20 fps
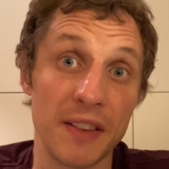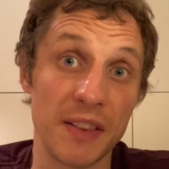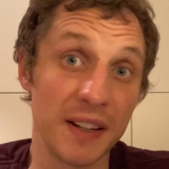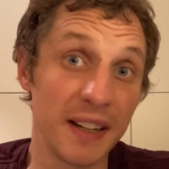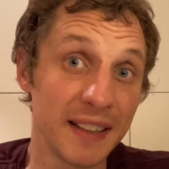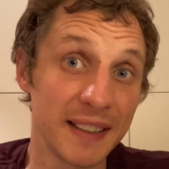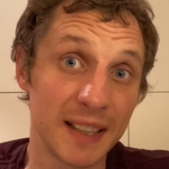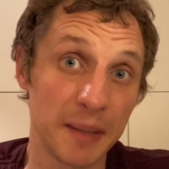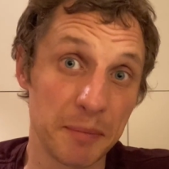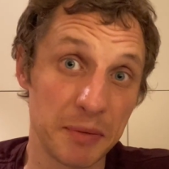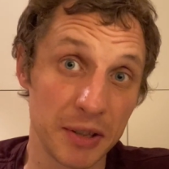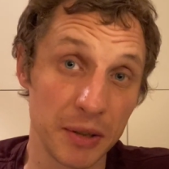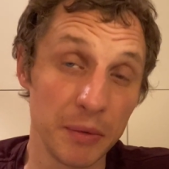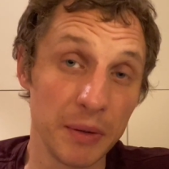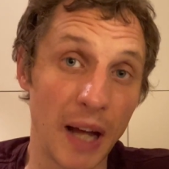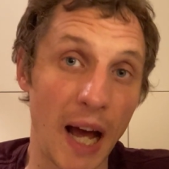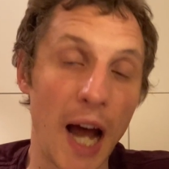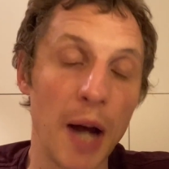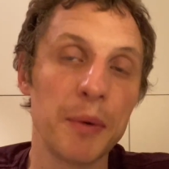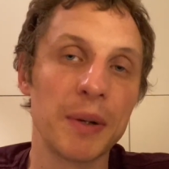the next episode,
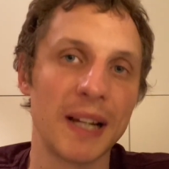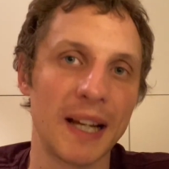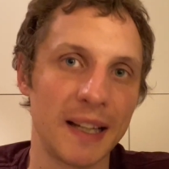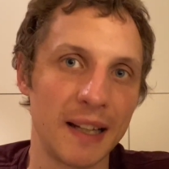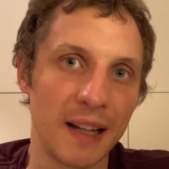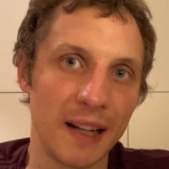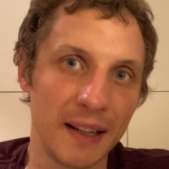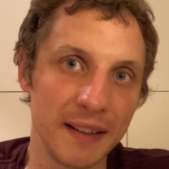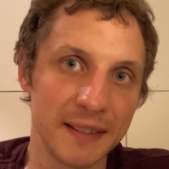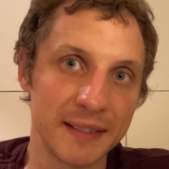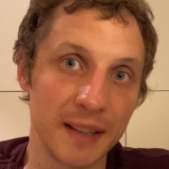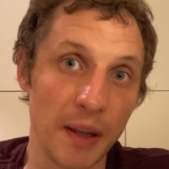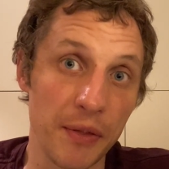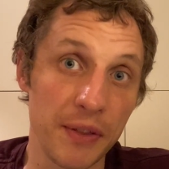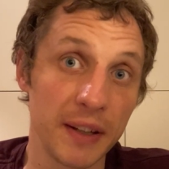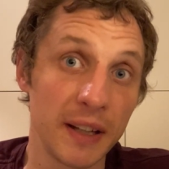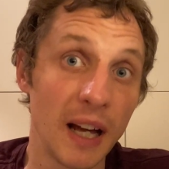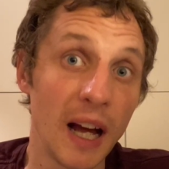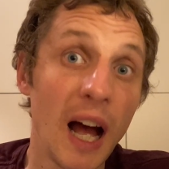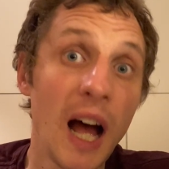I will analyze
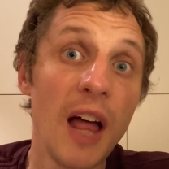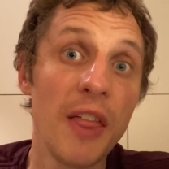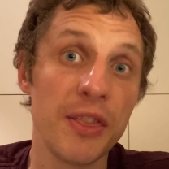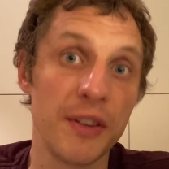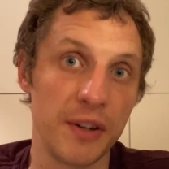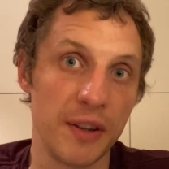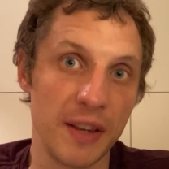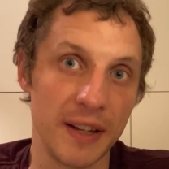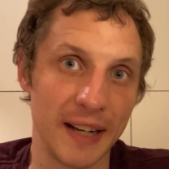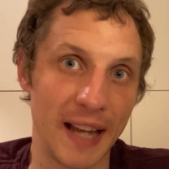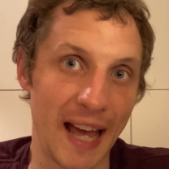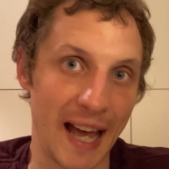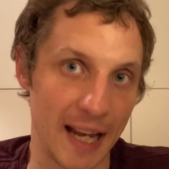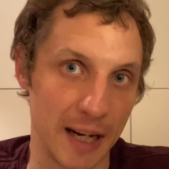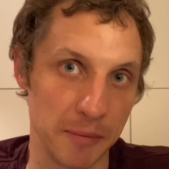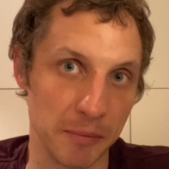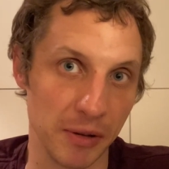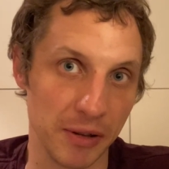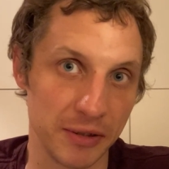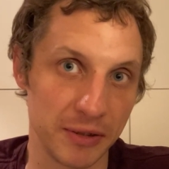something other than
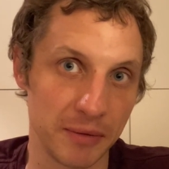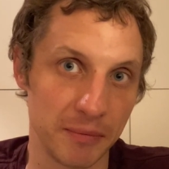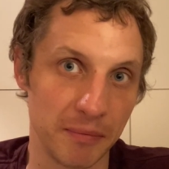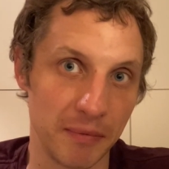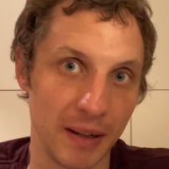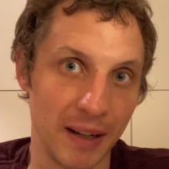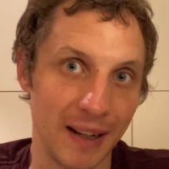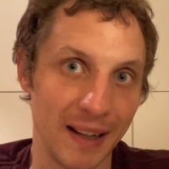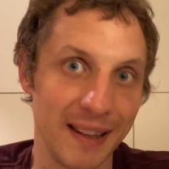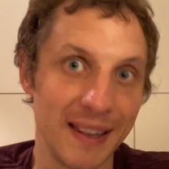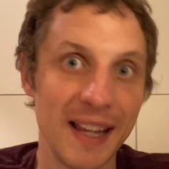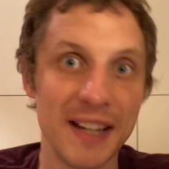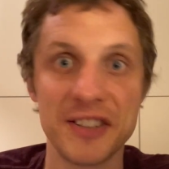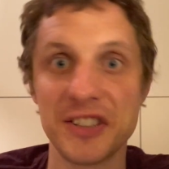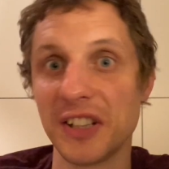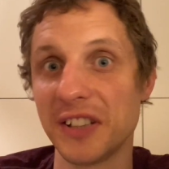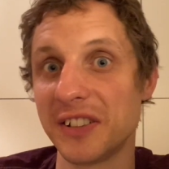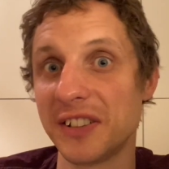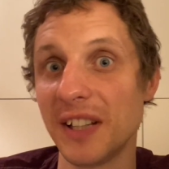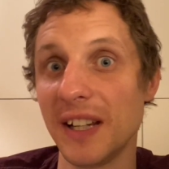animals. Let's
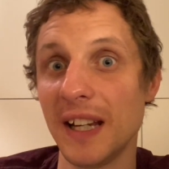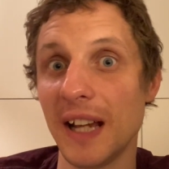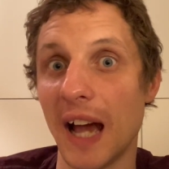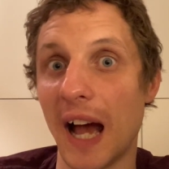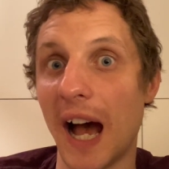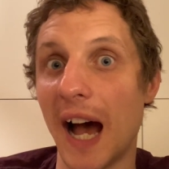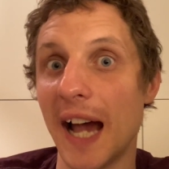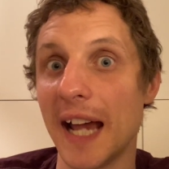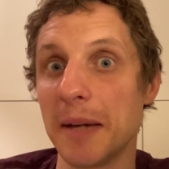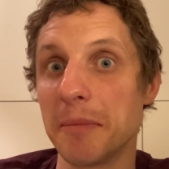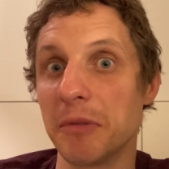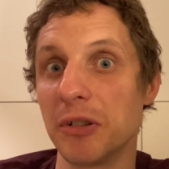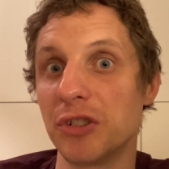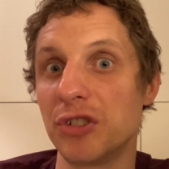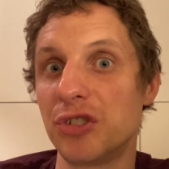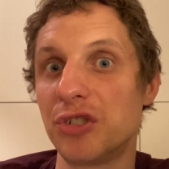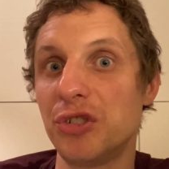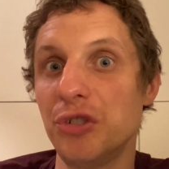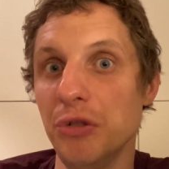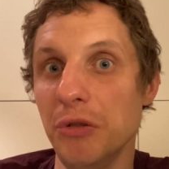just say I am
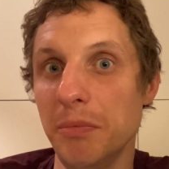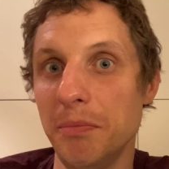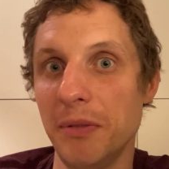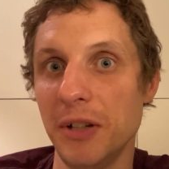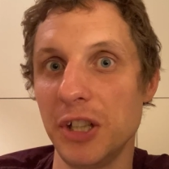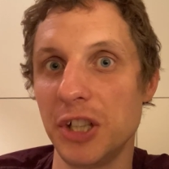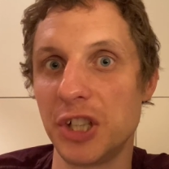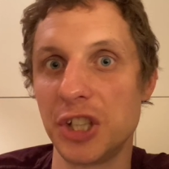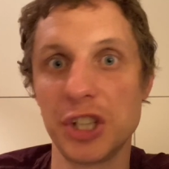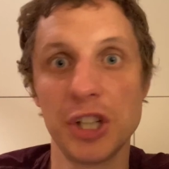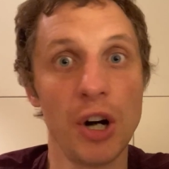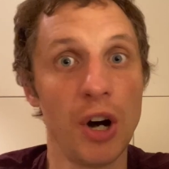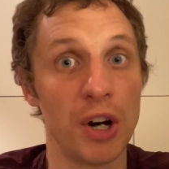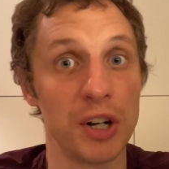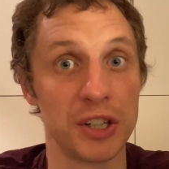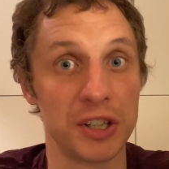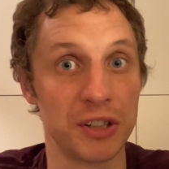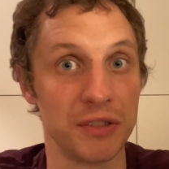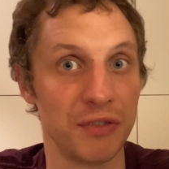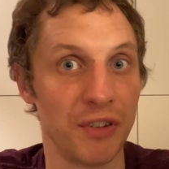
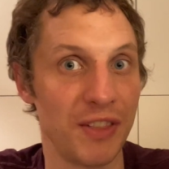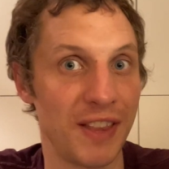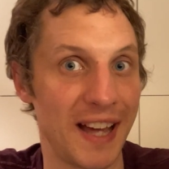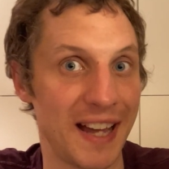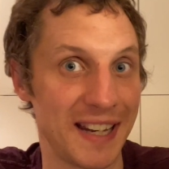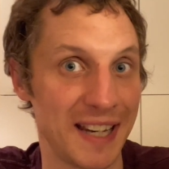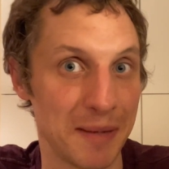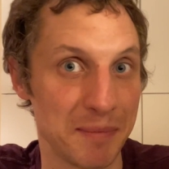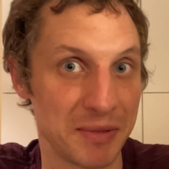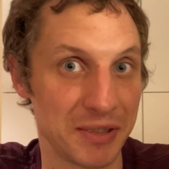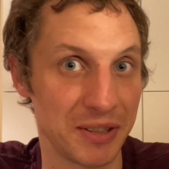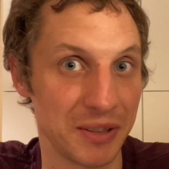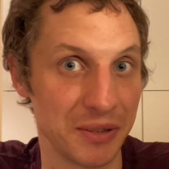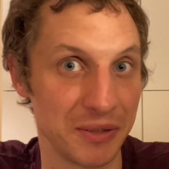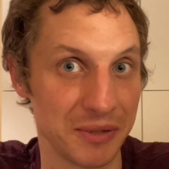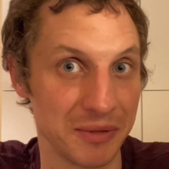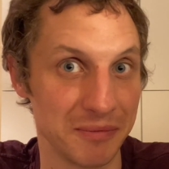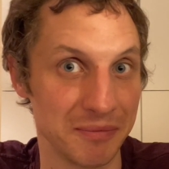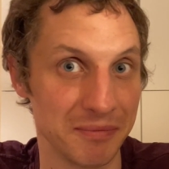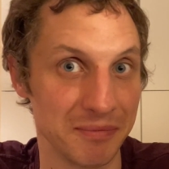supercharged for that episode.
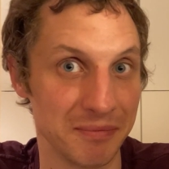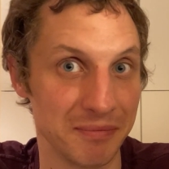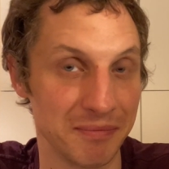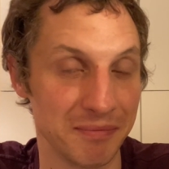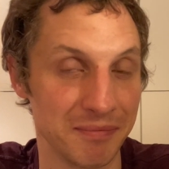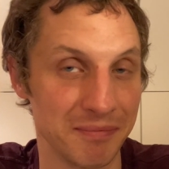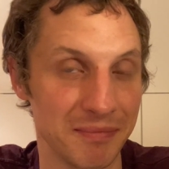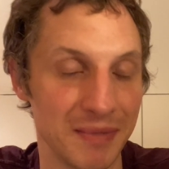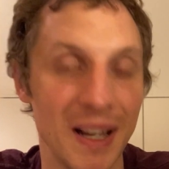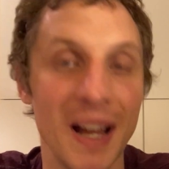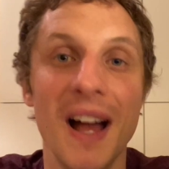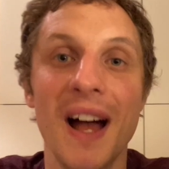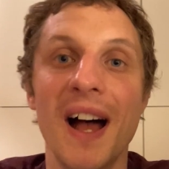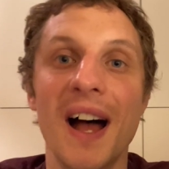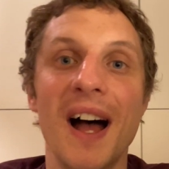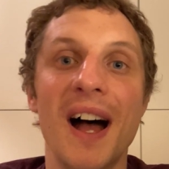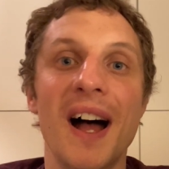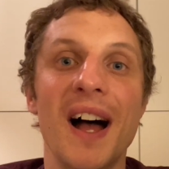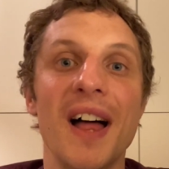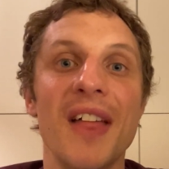
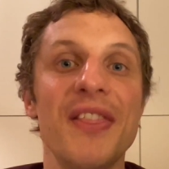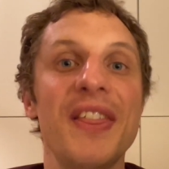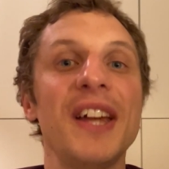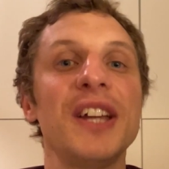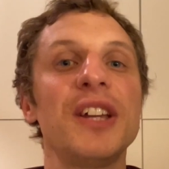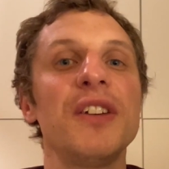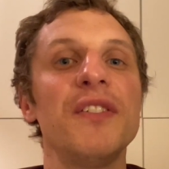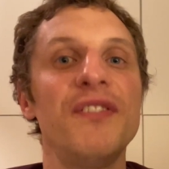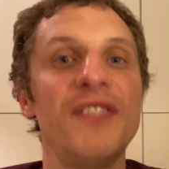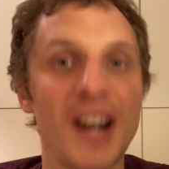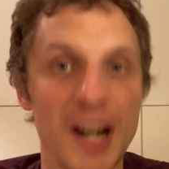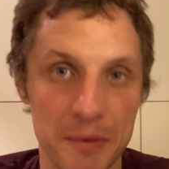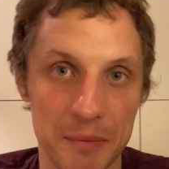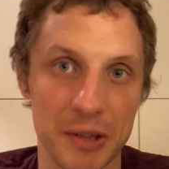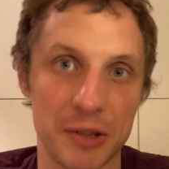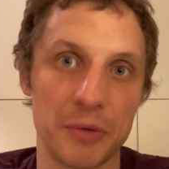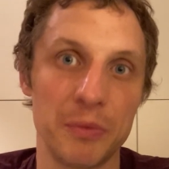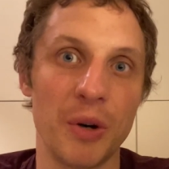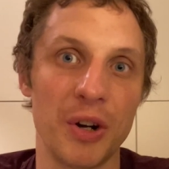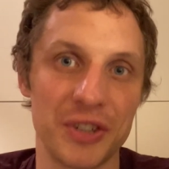Thank you very much
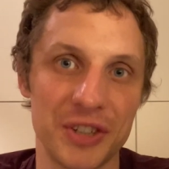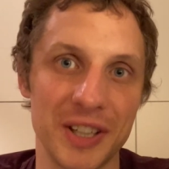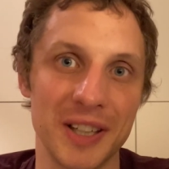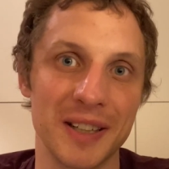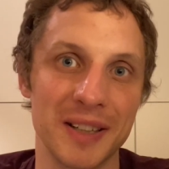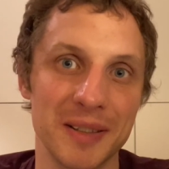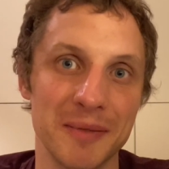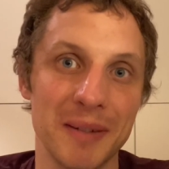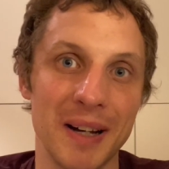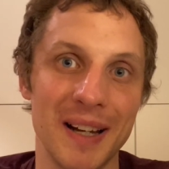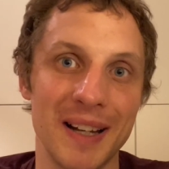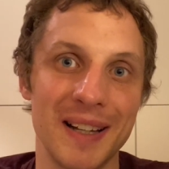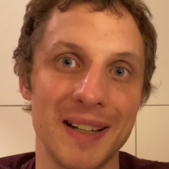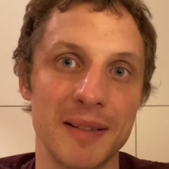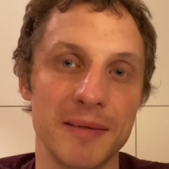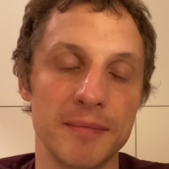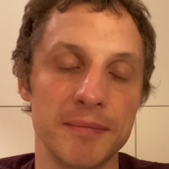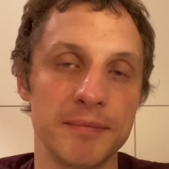for watching. Can I do the